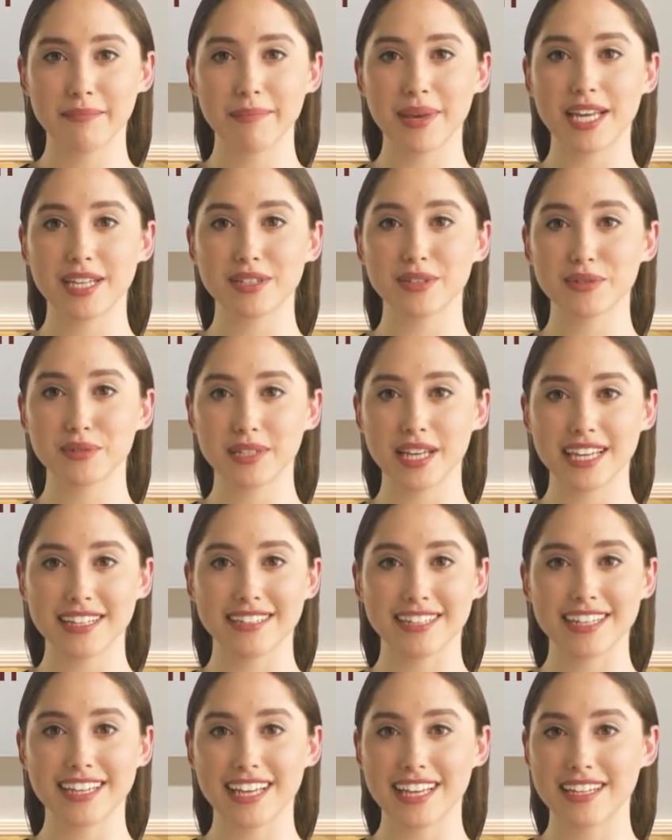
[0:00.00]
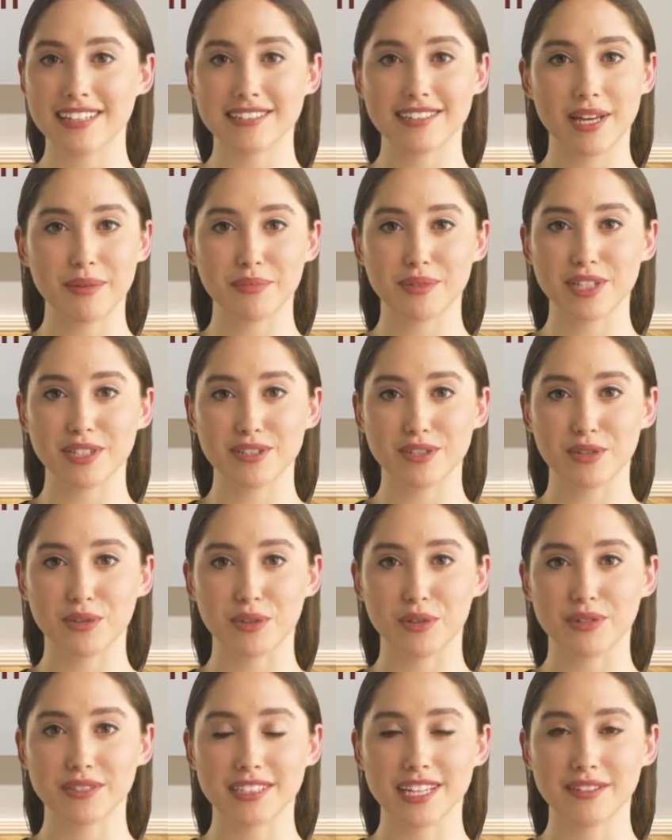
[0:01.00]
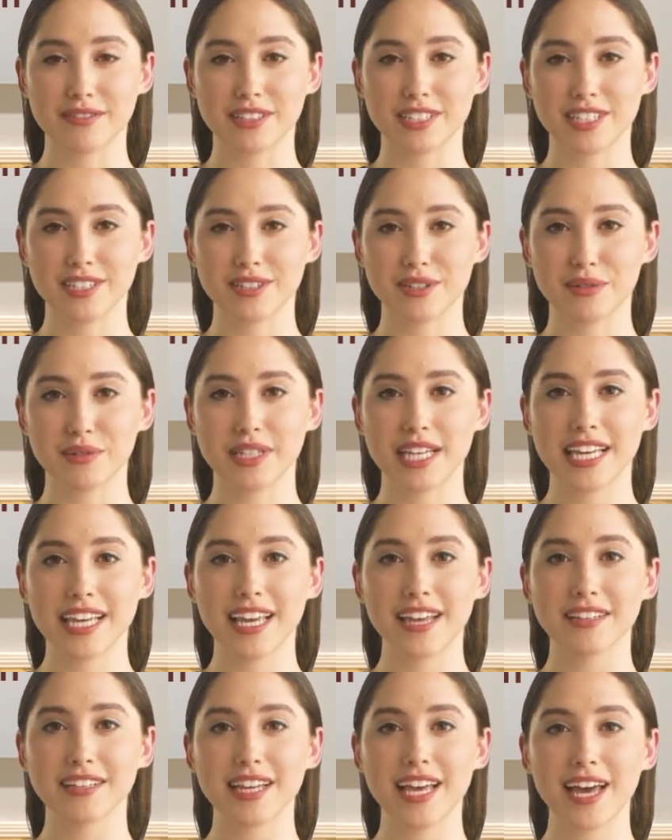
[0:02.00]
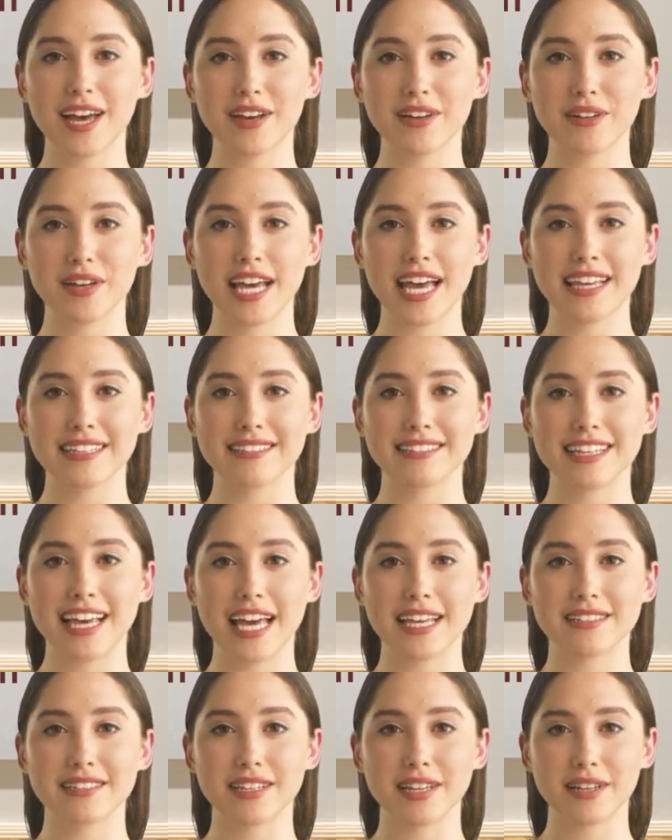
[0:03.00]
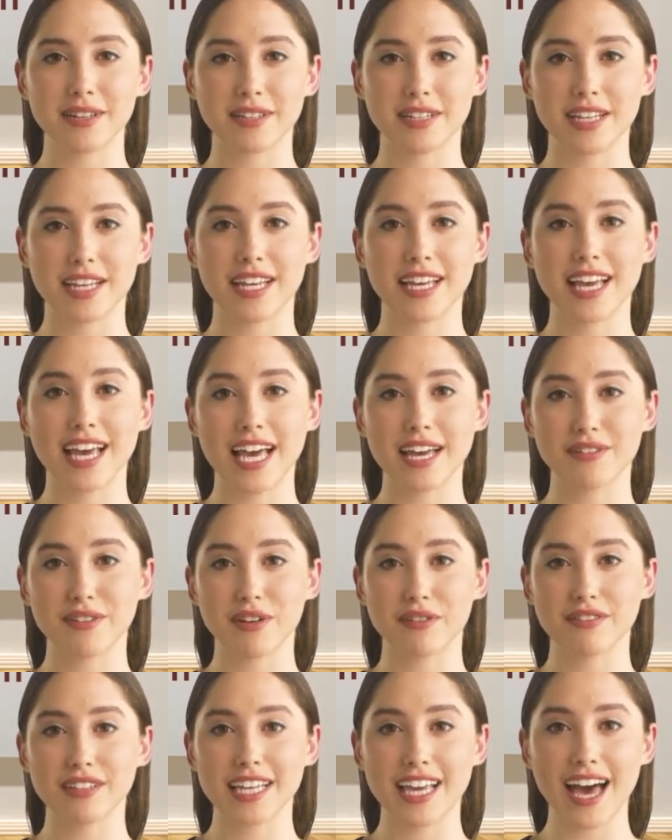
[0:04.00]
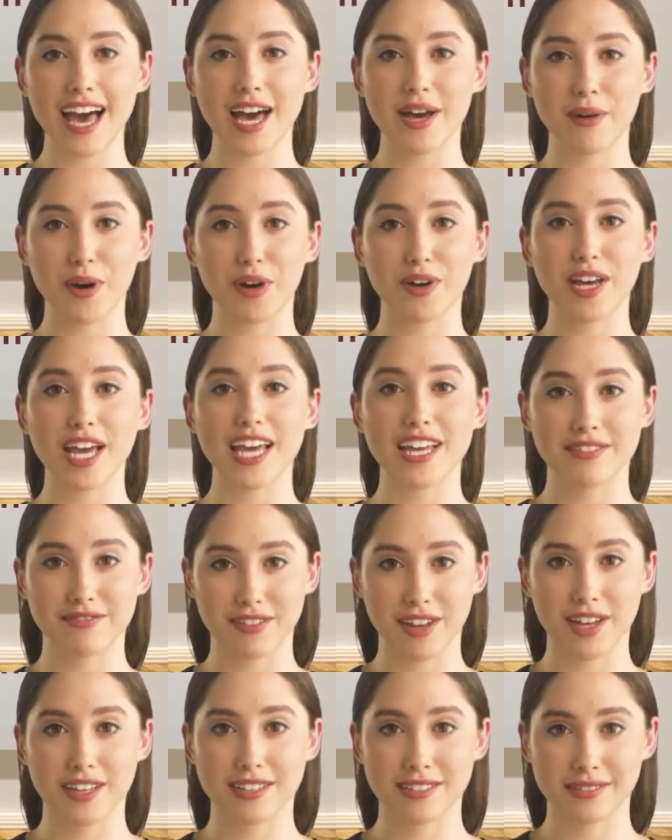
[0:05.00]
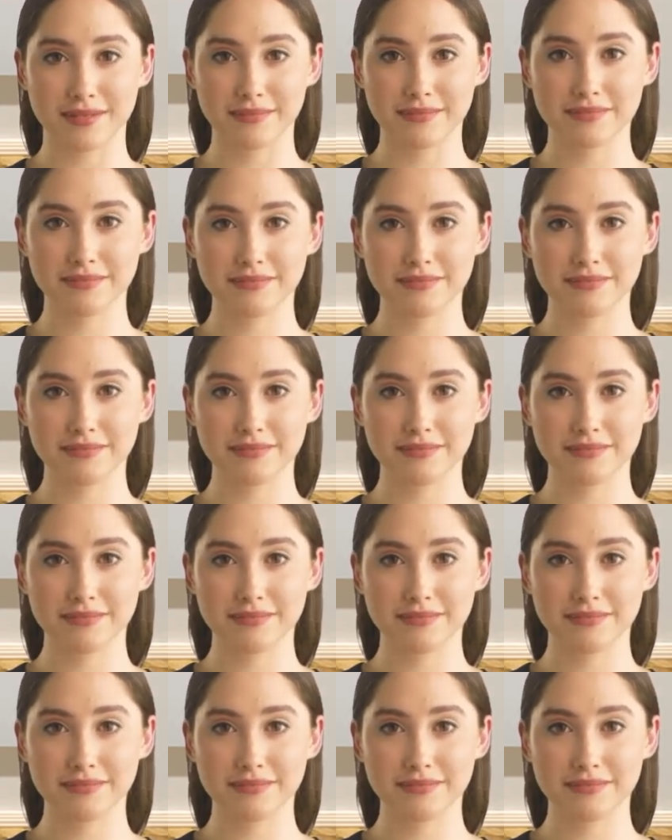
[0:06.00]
by utilizing an exception to Rule 72T of the IRS tax code involving IRA funds.